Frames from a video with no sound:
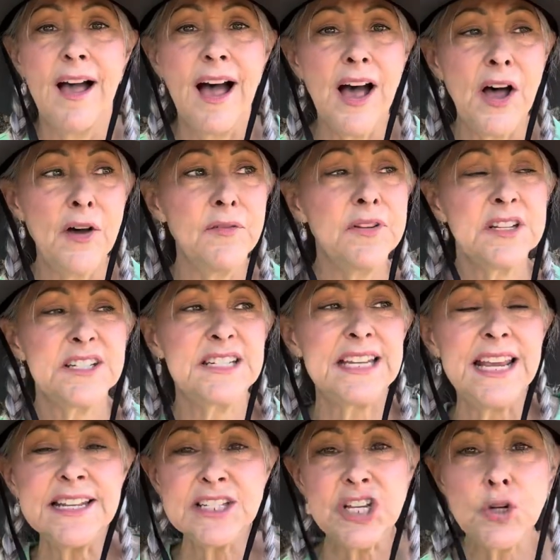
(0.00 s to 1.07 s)
of
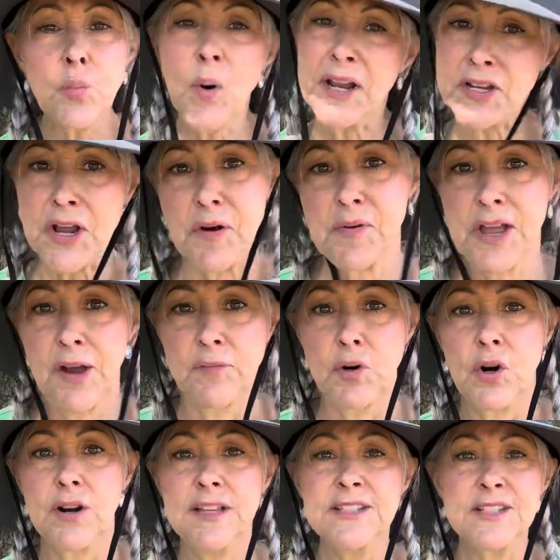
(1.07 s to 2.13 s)
tinted window
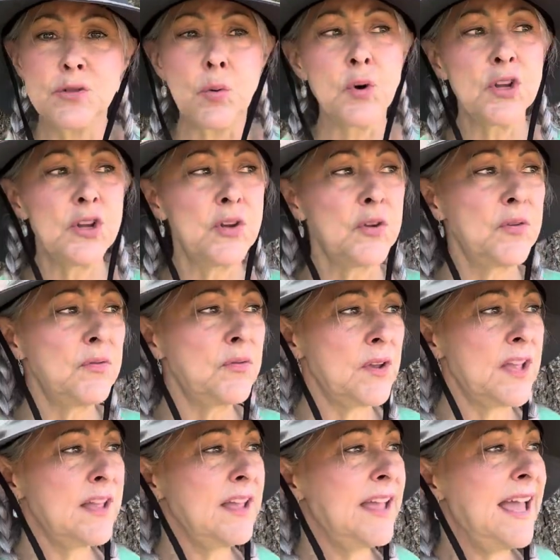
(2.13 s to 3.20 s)
cover. It sort of
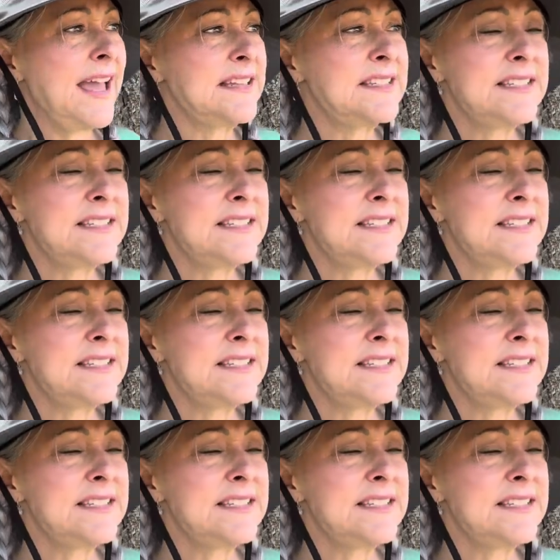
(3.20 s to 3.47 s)
has